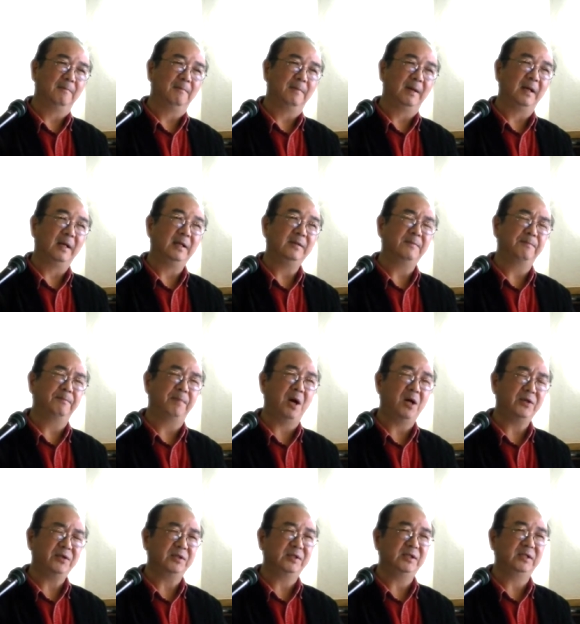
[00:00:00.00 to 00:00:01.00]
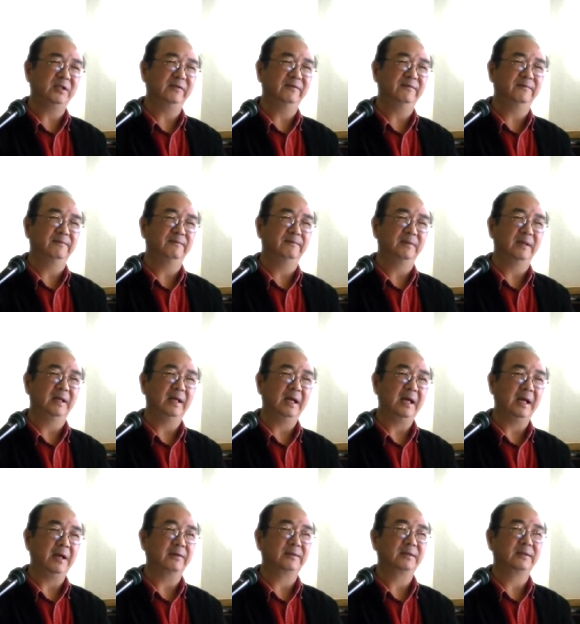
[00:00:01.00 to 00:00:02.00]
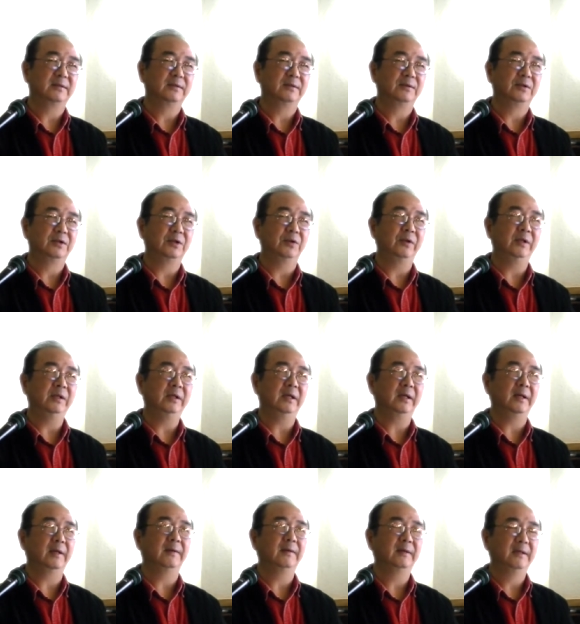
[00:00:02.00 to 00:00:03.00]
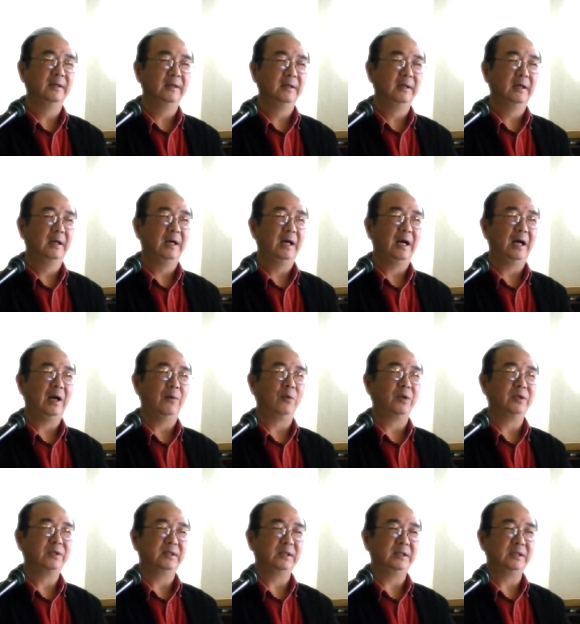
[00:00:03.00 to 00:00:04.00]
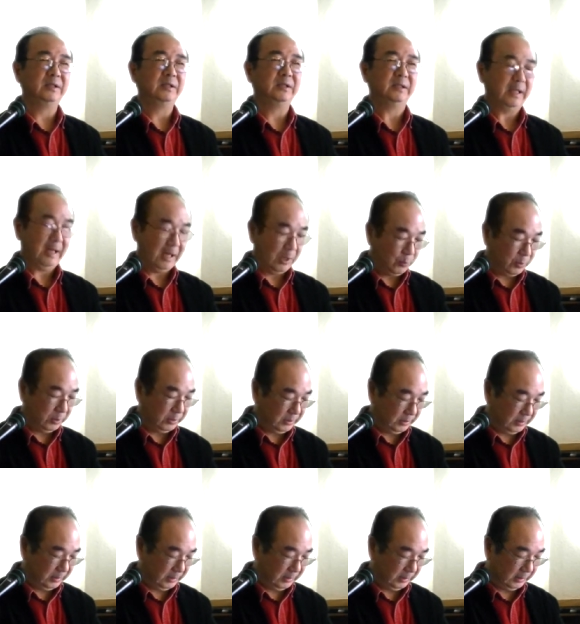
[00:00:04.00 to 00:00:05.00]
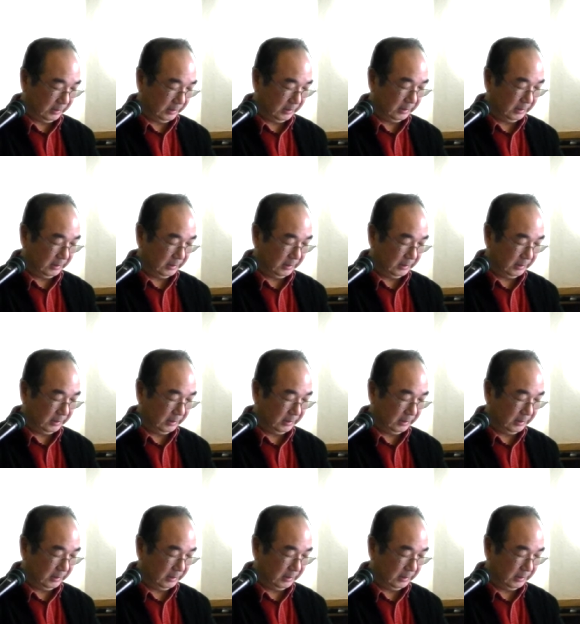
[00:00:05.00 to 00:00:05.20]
But this positive is during the, I was during, I was,